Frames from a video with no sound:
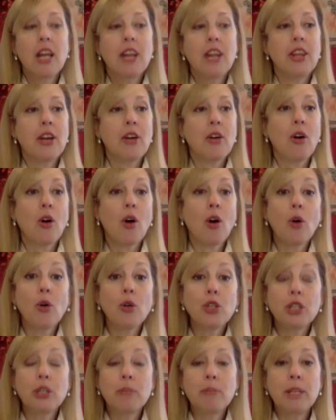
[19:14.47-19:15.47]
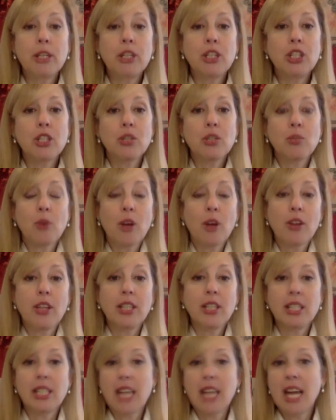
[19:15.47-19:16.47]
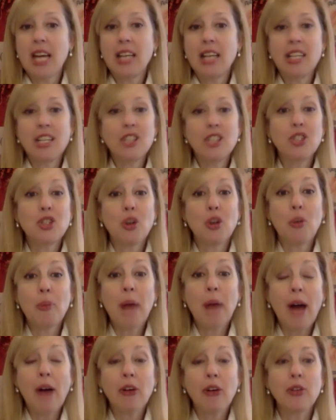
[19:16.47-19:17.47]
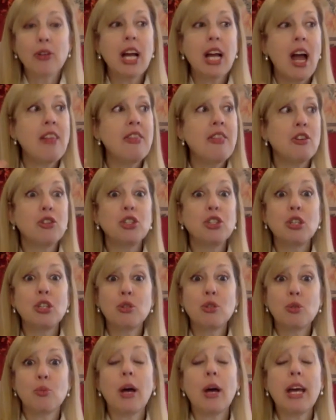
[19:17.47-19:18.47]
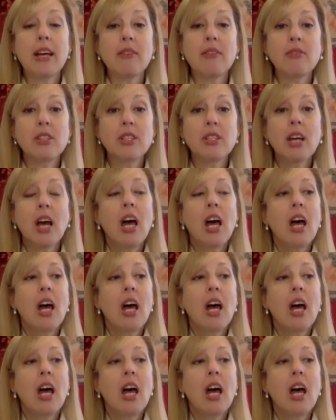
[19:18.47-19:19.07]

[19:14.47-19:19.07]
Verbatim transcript: There are ocean beaches where the sand is so powdery and there's huge waves.